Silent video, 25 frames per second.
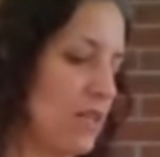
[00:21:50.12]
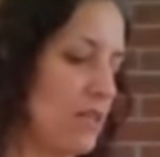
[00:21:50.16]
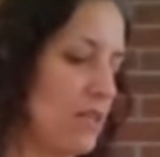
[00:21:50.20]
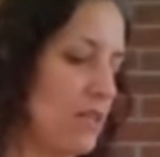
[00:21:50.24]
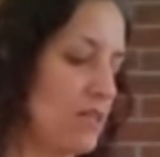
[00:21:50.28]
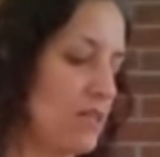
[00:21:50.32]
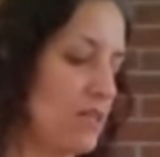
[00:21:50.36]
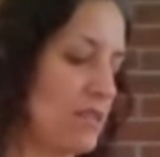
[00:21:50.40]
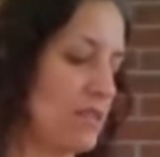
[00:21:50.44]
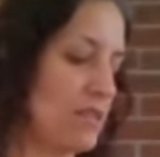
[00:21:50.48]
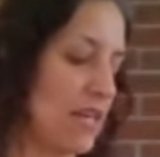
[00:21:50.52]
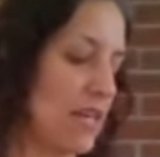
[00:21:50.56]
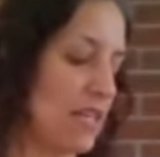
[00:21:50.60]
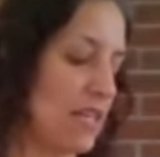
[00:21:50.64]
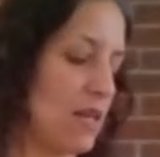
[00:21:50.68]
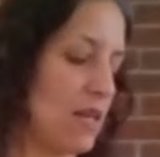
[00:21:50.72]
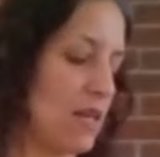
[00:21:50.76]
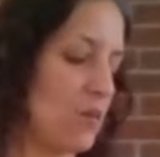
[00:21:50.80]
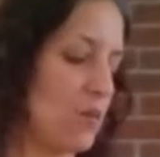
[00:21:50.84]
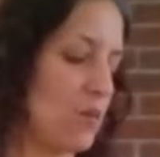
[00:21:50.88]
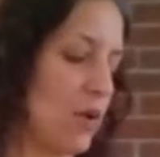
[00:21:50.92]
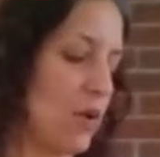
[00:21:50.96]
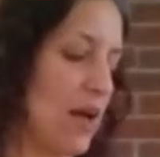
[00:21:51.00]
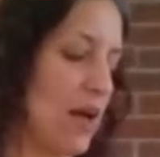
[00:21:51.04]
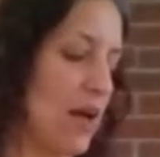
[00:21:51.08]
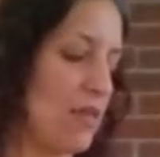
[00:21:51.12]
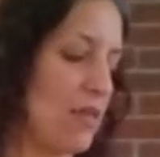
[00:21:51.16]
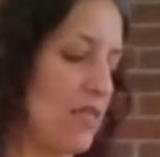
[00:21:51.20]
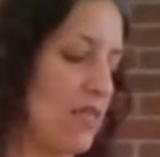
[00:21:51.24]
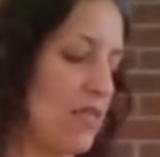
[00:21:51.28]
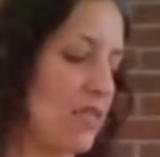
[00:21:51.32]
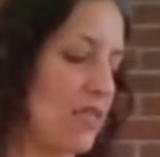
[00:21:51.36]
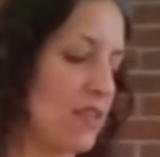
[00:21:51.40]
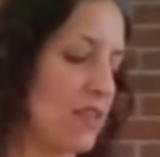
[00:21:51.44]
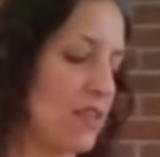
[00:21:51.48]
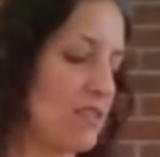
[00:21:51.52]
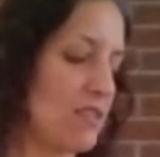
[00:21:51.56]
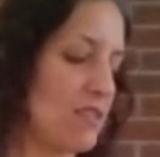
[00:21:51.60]
Second
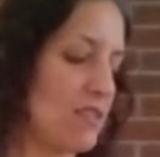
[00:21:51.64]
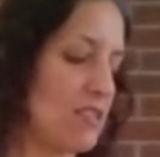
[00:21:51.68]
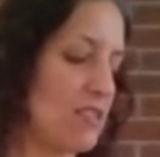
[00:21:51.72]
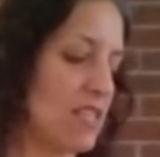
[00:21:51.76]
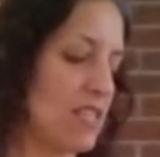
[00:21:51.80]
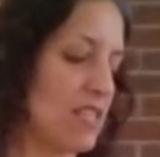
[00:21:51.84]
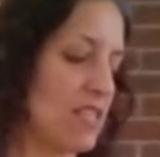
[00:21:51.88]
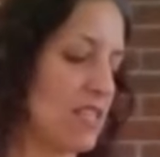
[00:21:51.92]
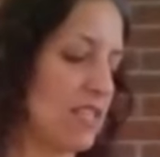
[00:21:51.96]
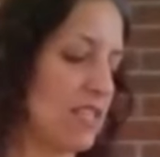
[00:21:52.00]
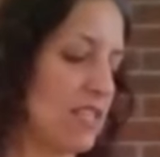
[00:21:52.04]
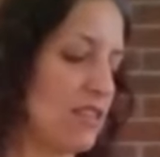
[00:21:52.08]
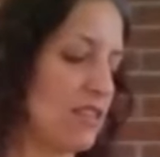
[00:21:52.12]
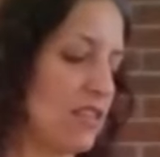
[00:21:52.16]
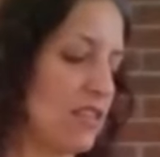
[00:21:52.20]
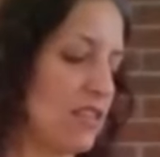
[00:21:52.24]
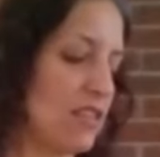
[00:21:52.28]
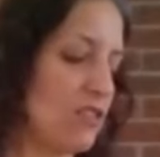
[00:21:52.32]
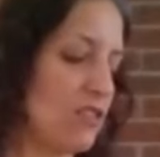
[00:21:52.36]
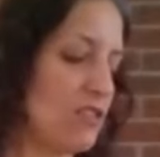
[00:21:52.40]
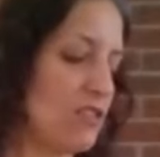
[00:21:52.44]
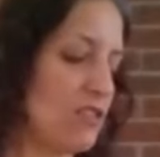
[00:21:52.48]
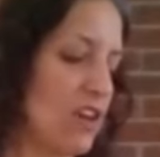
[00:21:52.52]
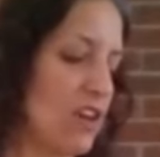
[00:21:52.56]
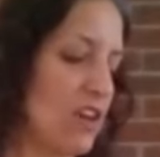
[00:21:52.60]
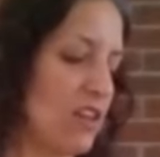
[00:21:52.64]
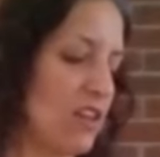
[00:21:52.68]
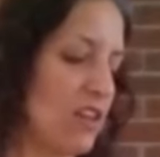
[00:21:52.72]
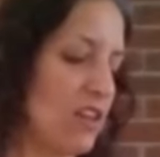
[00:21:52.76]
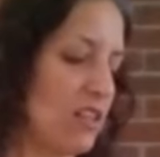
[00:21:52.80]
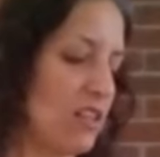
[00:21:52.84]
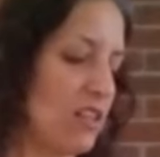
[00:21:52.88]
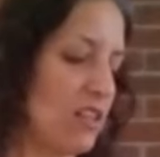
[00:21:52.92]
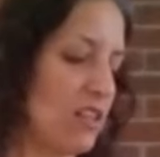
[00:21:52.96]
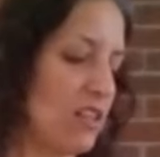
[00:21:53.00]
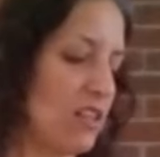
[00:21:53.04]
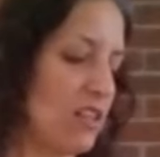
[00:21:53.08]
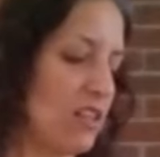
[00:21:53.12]
breath, sitting a little
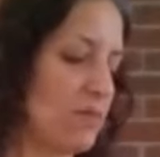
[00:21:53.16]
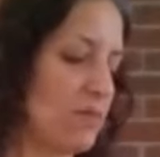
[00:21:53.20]
taller.